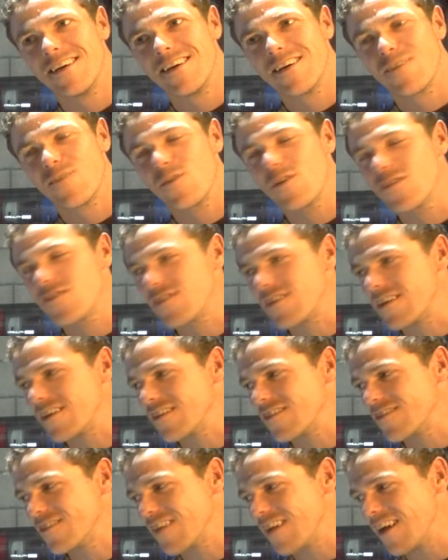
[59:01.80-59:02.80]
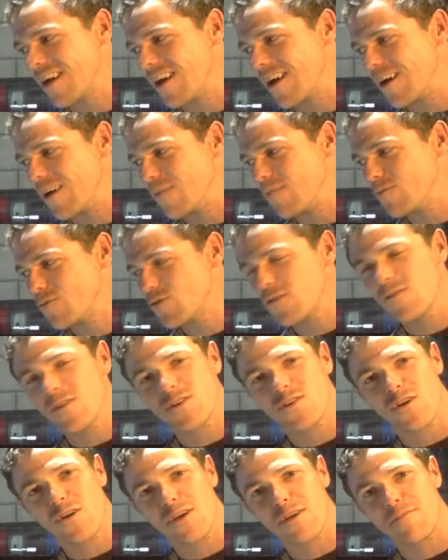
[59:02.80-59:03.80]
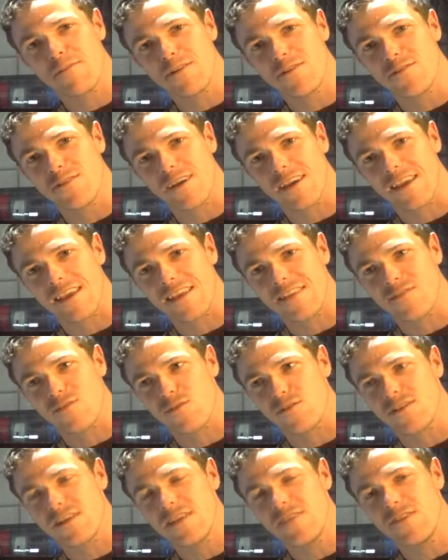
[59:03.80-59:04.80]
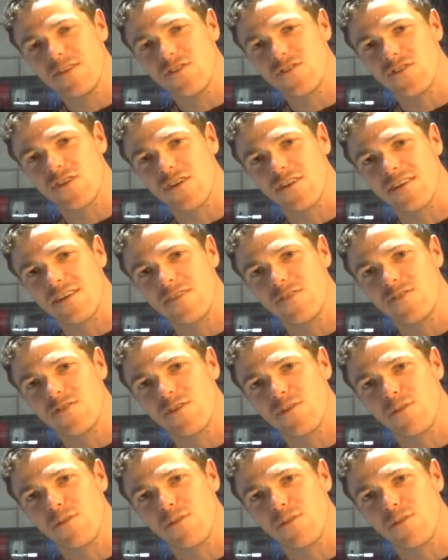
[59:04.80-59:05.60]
what is it? It's a sort of a documentary, I guess, or TV show. TV show